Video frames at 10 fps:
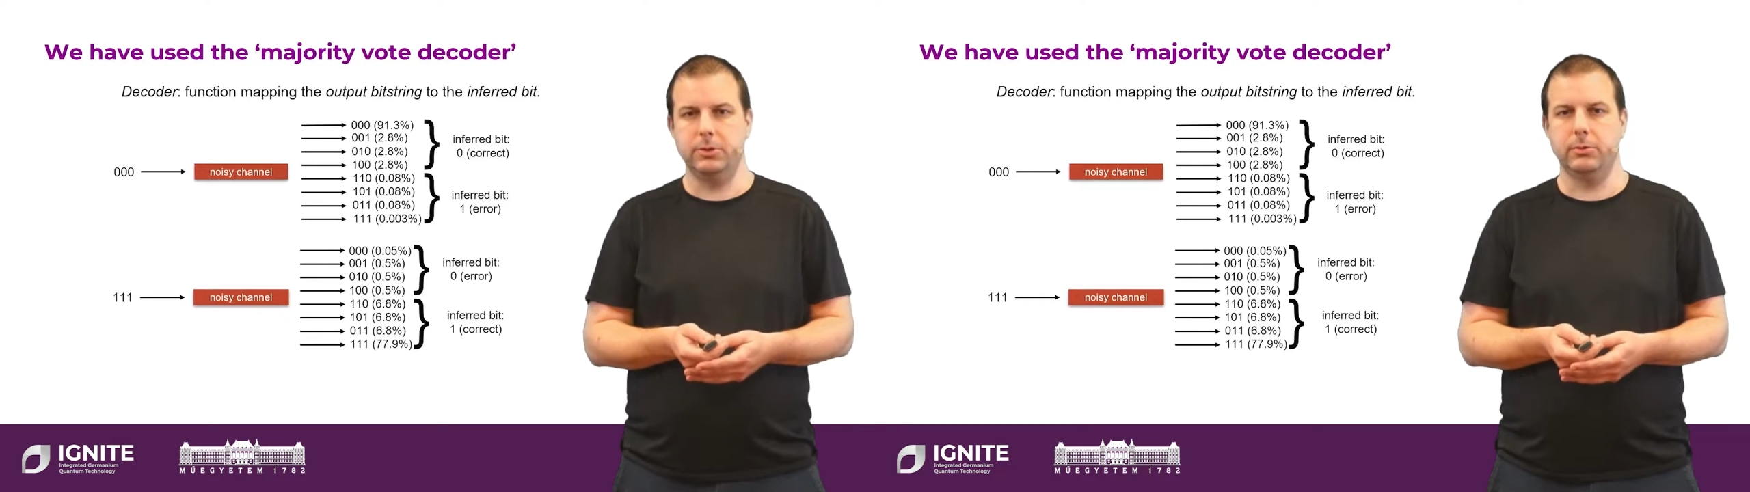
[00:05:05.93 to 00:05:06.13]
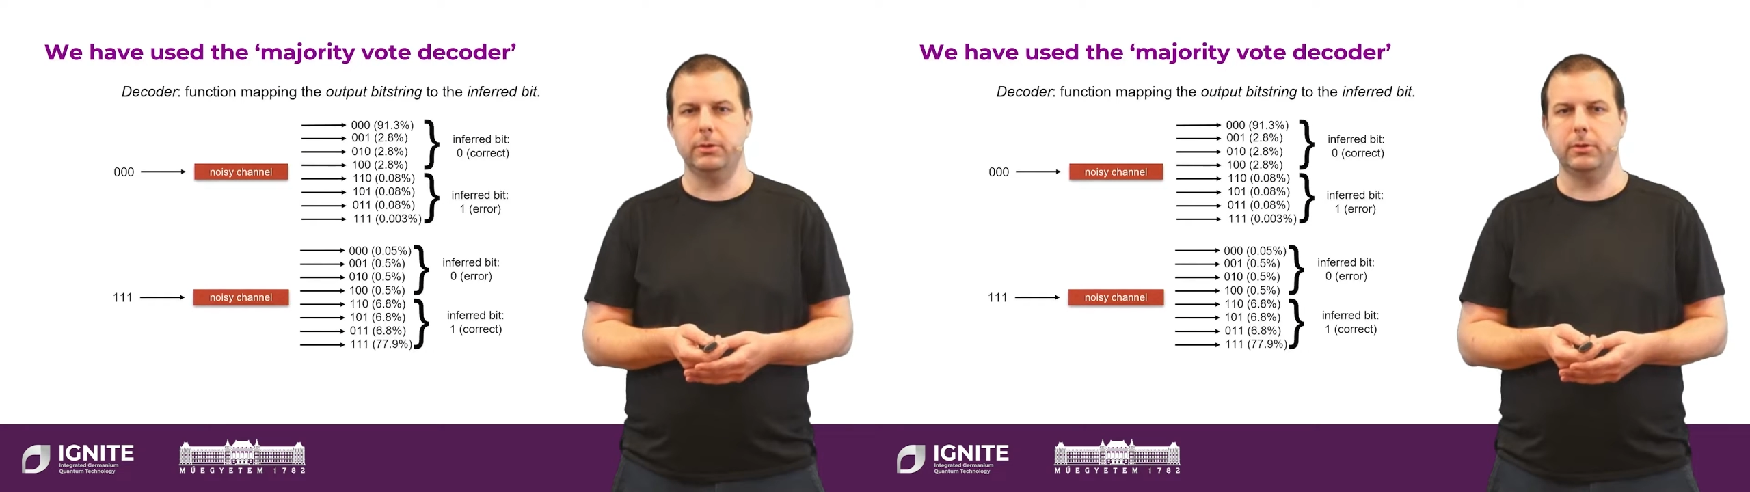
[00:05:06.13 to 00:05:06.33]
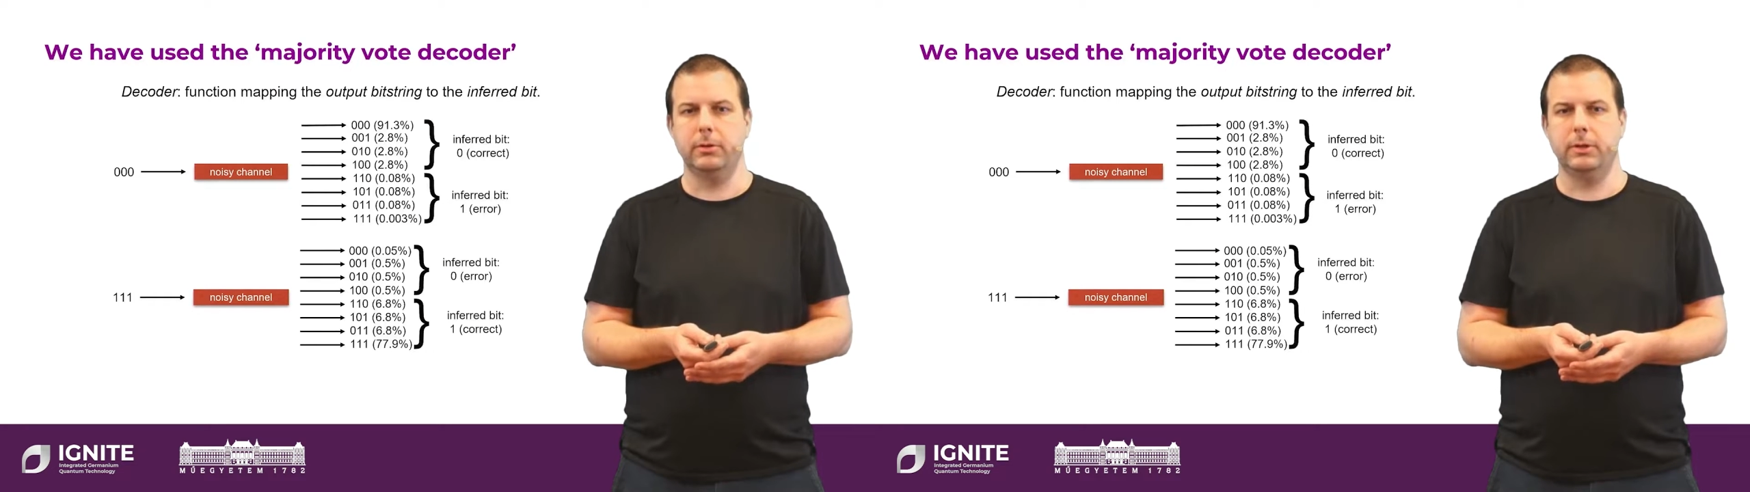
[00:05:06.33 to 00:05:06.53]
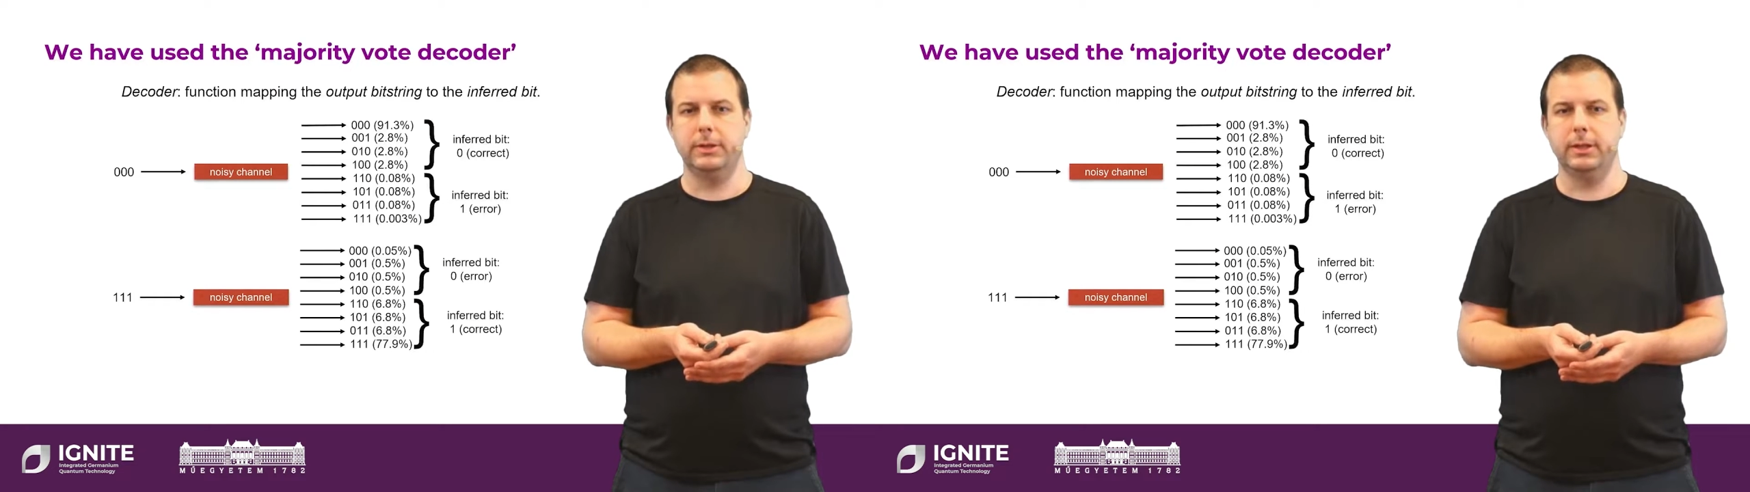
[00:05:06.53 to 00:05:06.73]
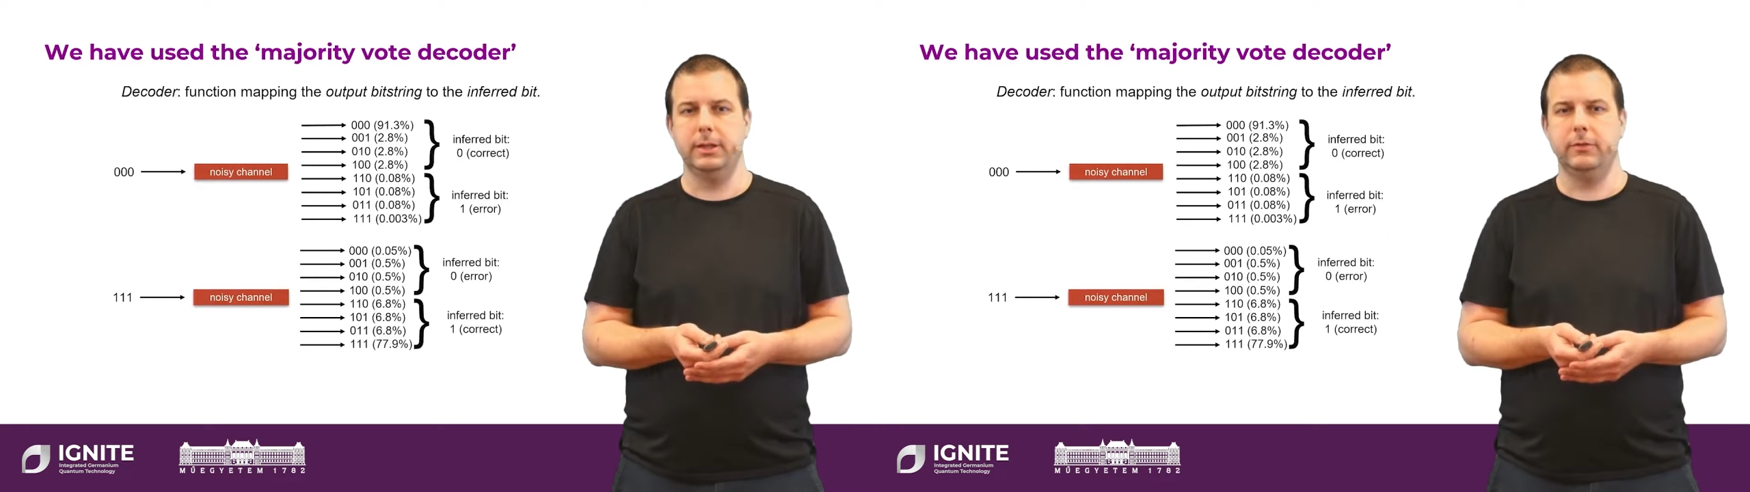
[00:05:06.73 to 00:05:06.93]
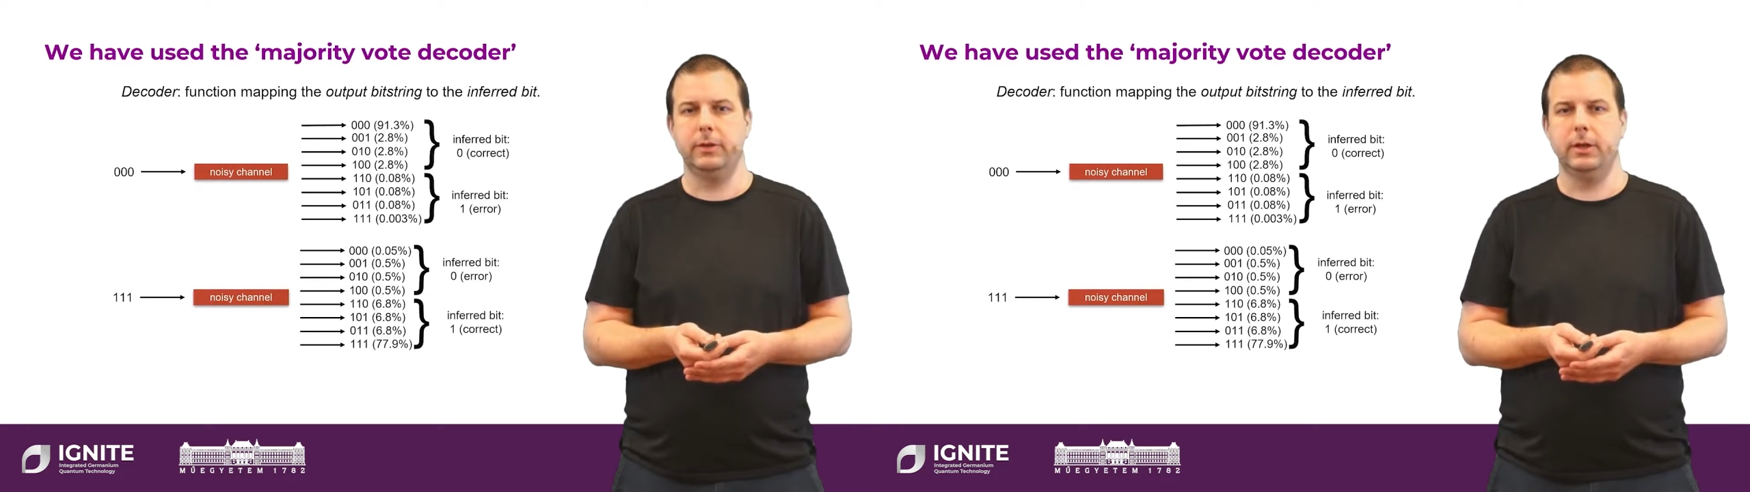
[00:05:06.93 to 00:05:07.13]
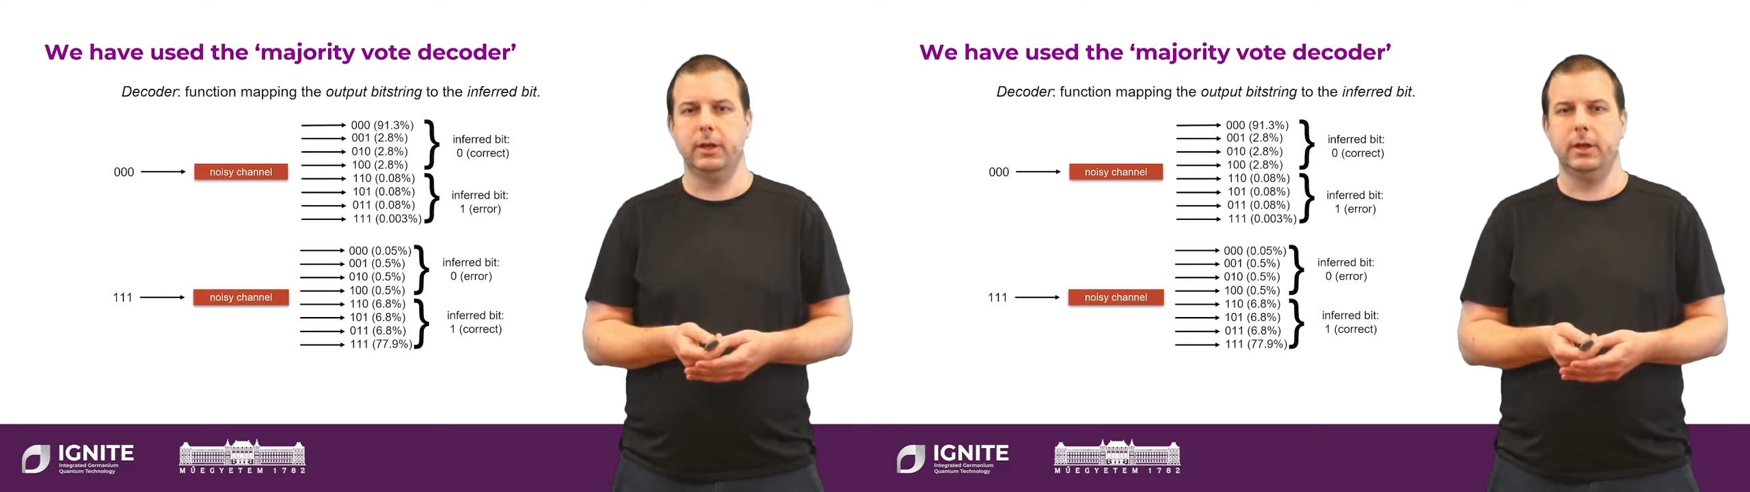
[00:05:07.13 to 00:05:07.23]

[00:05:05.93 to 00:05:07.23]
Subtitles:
you received,